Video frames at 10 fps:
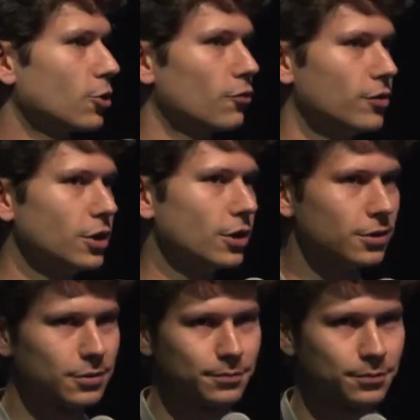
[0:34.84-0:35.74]
and
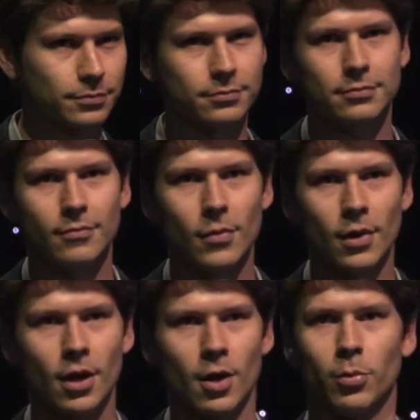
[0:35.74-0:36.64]
convenient.
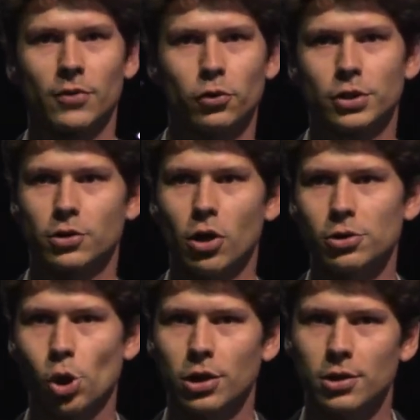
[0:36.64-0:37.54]
But for
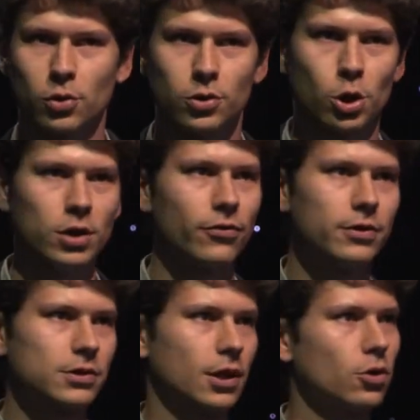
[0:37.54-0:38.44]
technology to achieve
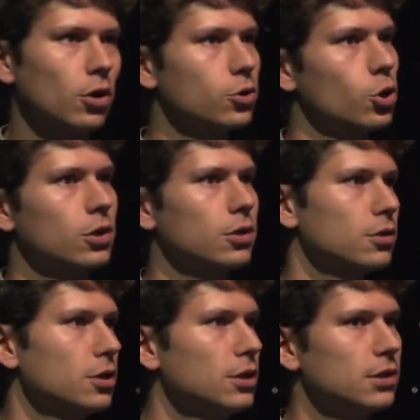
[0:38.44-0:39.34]
this, technology
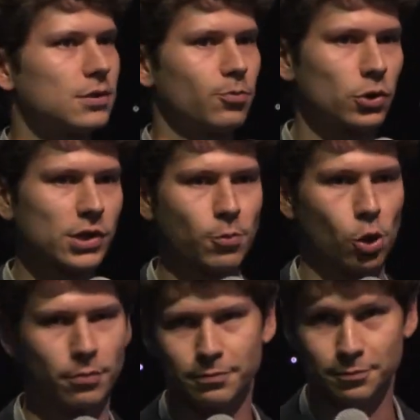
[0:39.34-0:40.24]
needs
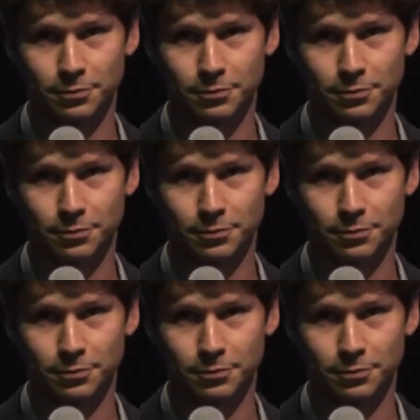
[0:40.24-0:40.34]
perception.